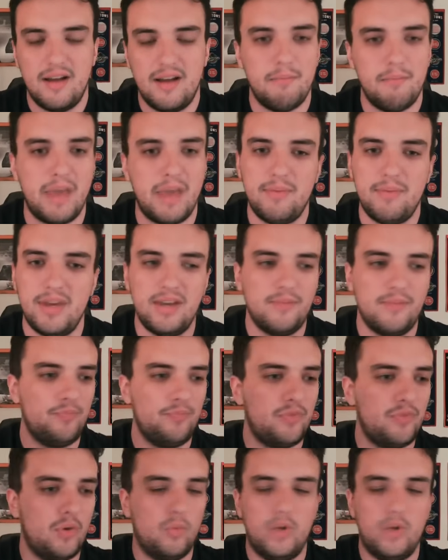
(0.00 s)
Maybe
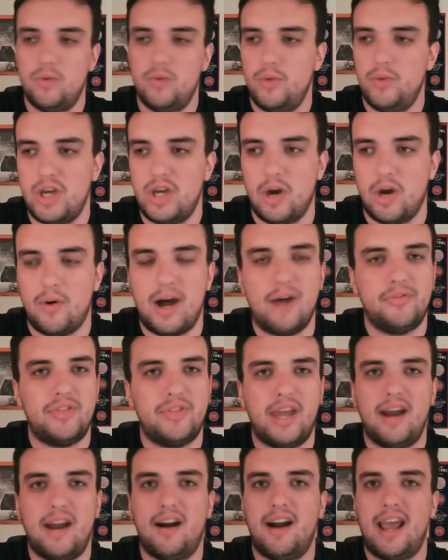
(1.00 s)
we go out
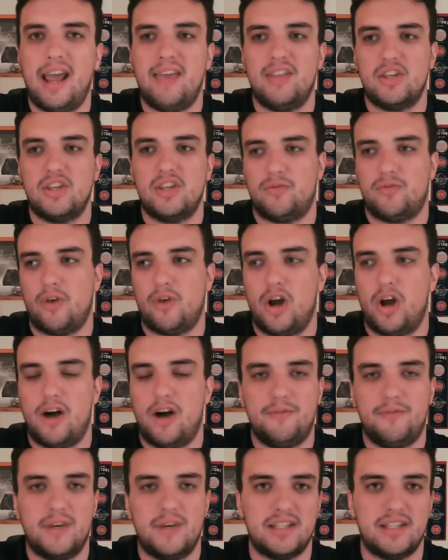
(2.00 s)
there and this front
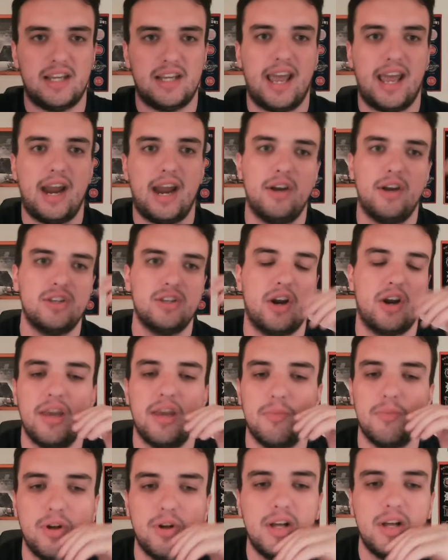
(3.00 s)
office and Harris are
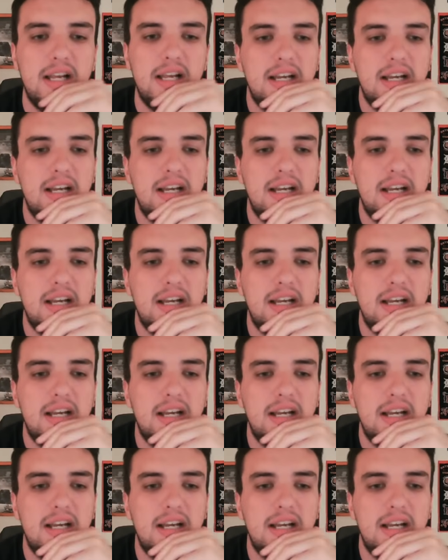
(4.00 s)
able